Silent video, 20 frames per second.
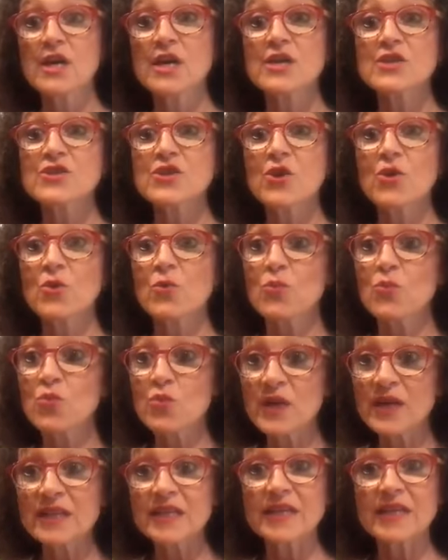So
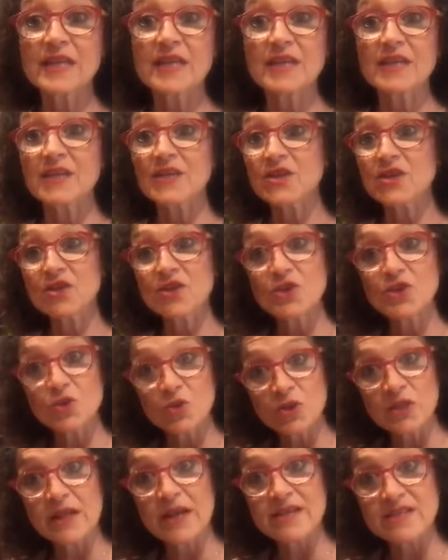really
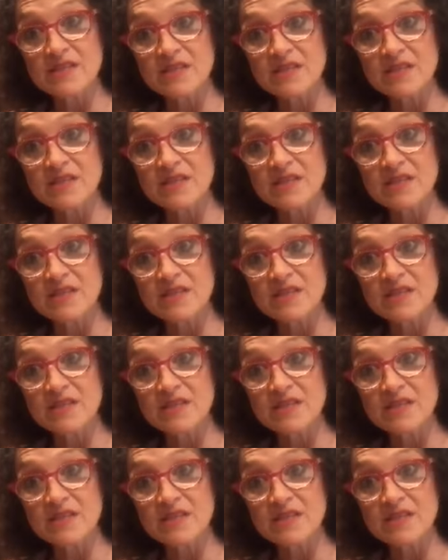utilize the